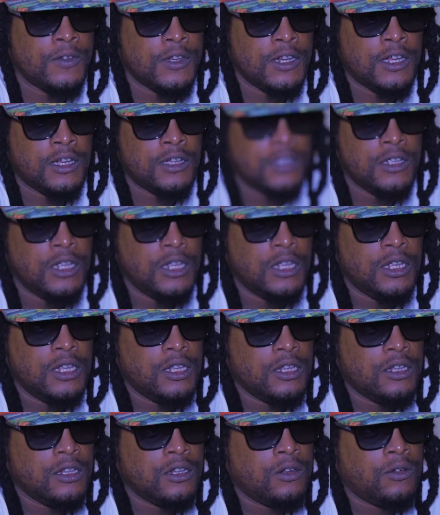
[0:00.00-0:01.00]
there,
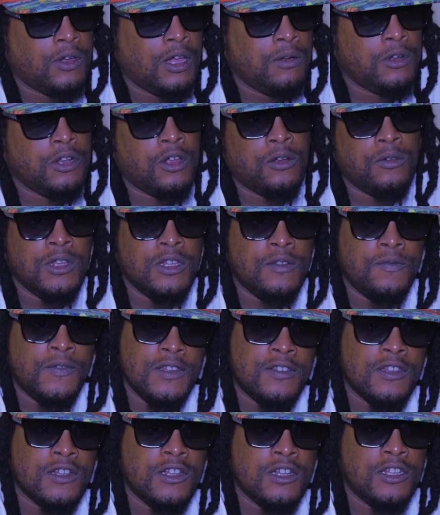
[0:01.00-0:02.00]
I would always
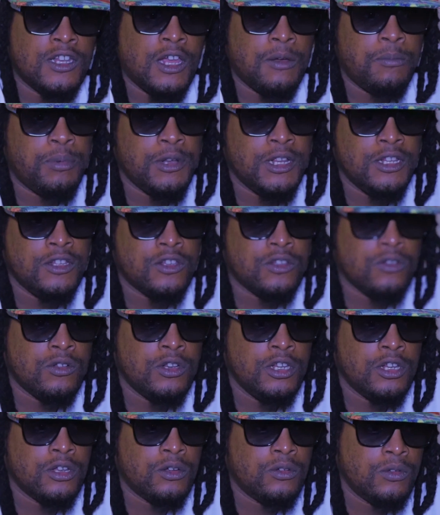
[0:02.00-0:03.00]
visit the dub plate
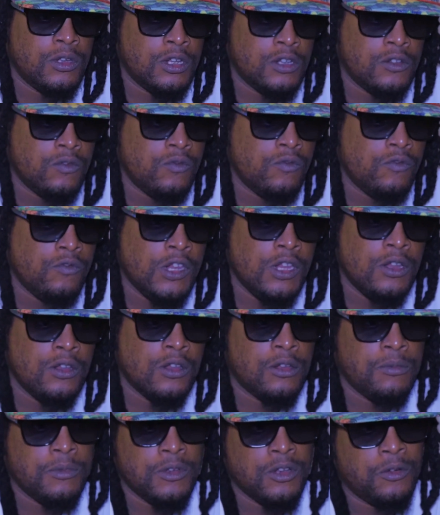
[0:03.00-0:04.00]
studio and
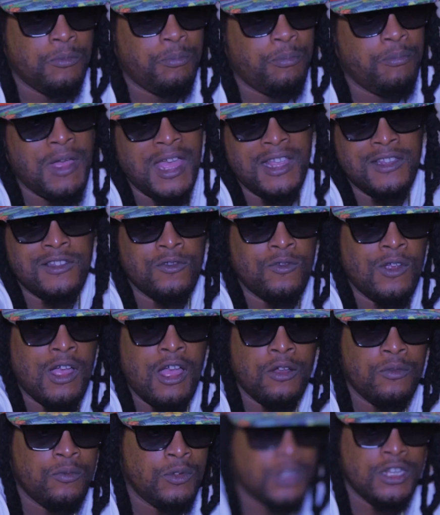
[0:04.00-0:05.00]
mess
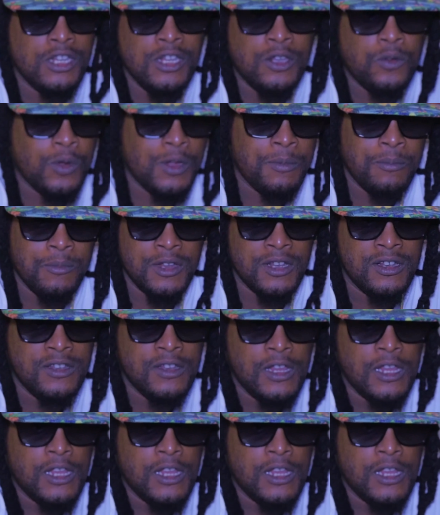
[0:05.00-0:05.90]
around with the equipment.